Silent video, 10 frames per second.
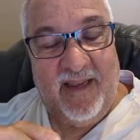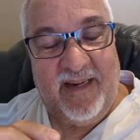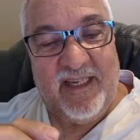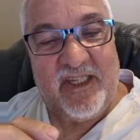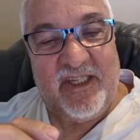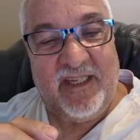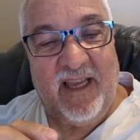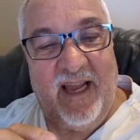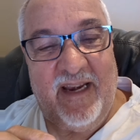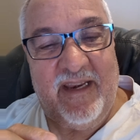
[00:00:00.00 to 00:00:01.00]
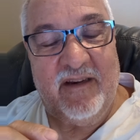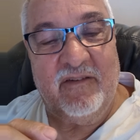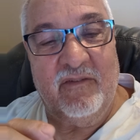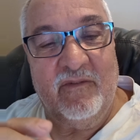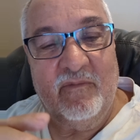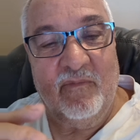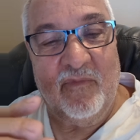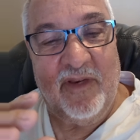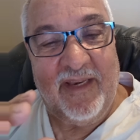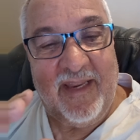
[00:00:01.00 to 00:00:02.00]
And this shit all here,
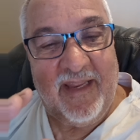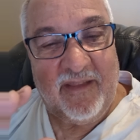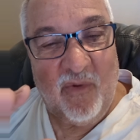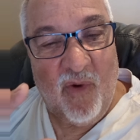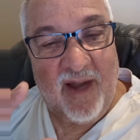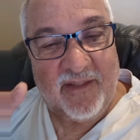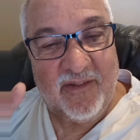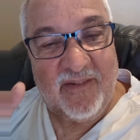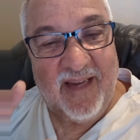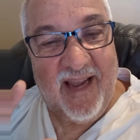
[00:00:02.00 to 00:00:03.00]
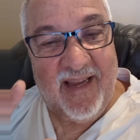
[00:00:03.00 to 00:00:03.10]
it hit the water.